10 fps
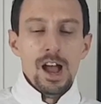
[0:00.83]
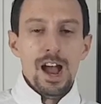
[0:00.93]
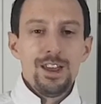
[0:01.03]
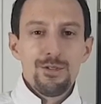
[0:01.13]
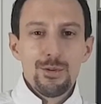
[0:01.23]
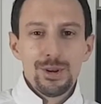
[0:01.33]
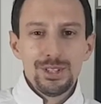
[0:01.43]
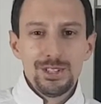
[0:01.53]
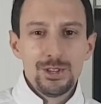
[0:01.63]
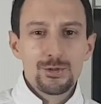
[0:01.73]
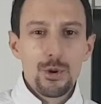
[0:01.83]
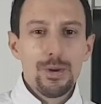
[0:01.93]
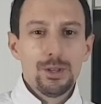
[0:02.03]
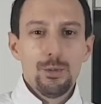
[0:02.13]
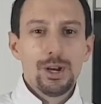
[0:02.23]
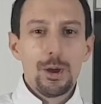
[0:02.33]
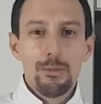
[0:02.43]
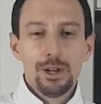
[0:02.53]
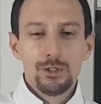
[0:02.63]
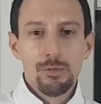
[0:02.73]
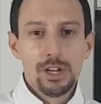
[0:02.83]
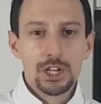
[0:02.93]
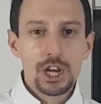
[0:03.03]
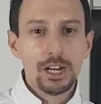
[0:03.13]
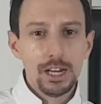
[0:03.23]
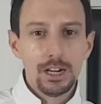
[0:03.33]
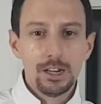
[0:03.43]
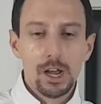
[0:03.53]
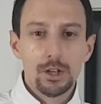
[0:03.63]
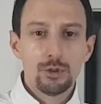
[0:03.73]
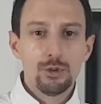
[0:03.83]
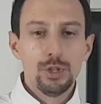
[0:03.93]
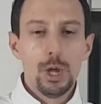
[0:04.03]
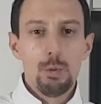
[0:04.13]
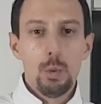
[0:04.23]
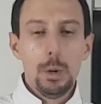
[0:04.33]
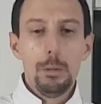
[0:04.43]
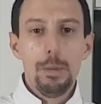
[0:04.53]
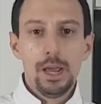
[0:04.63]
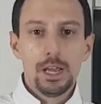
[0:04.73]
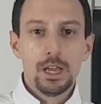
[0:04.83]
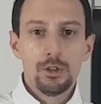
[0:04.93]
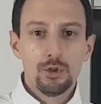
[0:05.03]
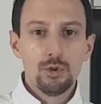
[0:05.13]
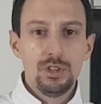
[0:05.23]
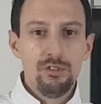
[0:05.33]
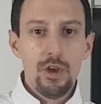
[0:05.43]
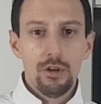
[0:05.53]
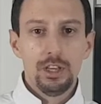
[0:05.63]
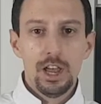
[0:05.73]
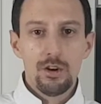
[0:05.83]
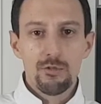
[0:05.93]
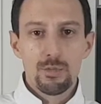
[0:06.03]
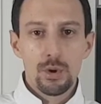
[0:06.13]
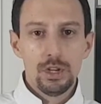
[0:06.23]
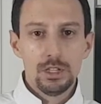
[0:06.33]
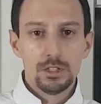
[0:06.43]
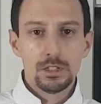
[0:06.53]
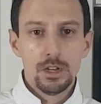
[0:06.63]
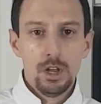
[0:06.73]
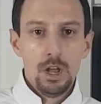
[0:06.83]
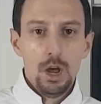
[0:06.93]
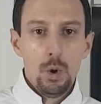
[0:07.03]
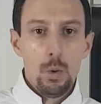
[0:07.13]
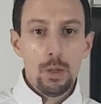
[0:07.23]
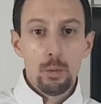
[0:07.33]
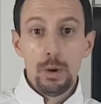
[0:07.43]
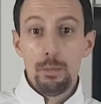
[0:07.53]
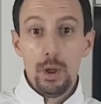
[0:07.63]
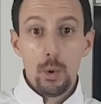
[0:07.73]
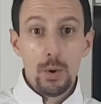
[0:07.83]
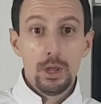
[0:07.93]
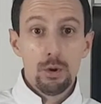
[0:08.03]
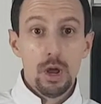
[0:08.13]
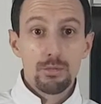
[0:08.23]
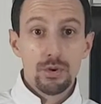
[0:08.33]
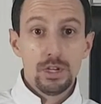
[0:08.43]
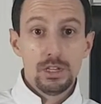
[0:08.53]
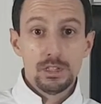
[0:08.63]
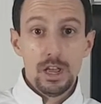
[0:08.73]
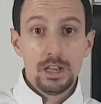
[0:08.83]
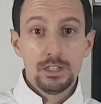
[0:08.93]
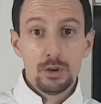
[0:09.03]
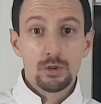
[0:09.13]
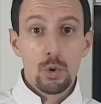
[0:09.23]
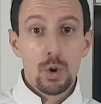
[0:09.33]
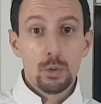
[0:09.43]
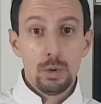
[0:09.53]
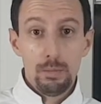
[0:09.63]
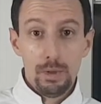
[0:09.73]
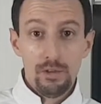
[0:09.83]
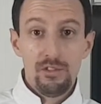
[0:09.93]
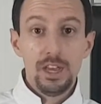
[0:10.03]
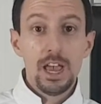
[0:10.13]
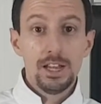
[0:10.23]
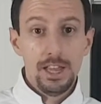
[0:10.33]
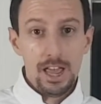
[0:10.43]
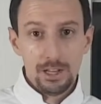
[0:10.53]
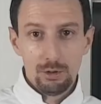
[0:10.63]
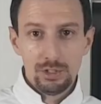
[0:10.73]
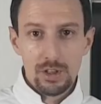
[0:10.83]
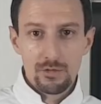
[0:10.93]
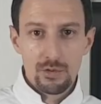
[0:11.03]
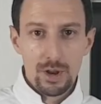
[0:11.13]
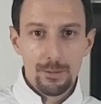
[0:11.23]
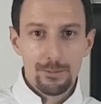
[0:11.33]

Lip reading: Hi everyone, this is Roman. Welcome back to my channel. Today we will make two different kind of brownies. One will be a regular brownies and the other one will be vegan and gluten free.